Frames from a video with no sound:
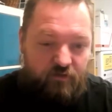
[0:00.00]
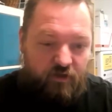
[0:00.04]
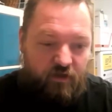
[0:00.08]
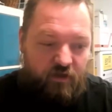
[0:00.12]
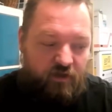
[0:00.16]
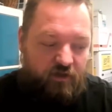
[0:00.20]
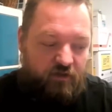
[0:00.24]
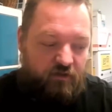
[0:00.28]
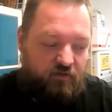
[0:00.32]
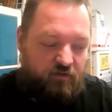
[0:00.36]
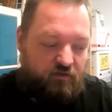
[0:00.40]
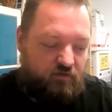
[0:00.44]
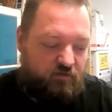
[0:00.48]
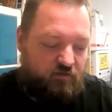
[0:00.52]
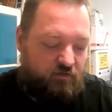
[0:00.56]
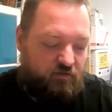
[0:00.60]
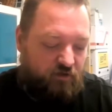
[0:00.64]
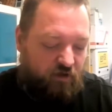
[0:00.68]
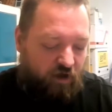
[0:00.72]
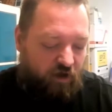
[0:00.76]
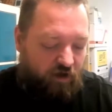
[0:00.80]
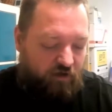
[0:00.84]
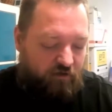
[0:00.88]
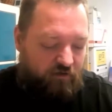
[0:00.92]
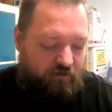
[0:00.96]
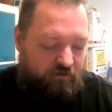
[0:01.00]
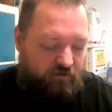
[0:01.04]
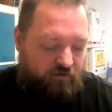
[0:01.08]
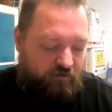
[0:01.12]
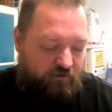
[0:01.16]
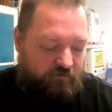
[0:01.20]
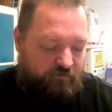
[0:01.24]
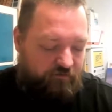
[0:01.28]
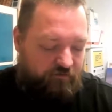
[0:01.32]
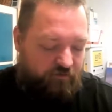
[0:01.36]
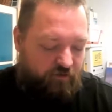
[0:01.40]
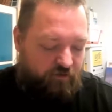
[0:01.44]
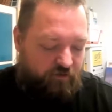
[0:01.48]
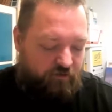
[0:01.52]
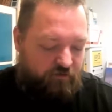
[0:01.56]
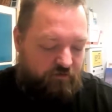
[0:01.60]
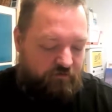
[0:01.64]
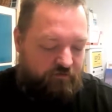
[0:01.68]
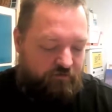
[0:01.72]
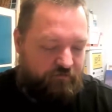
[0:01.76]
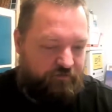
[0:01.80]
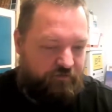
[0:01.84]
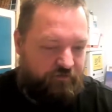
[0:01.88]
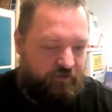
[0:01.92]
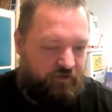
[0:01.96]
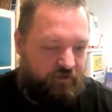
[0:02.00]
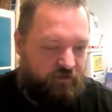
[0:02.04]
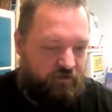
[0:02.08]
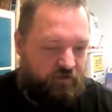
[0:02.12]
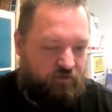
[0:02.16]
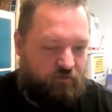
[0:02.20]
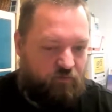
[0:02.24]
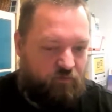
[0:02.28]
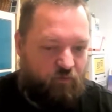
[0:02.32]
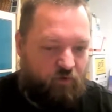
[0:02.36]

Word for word: and not the first field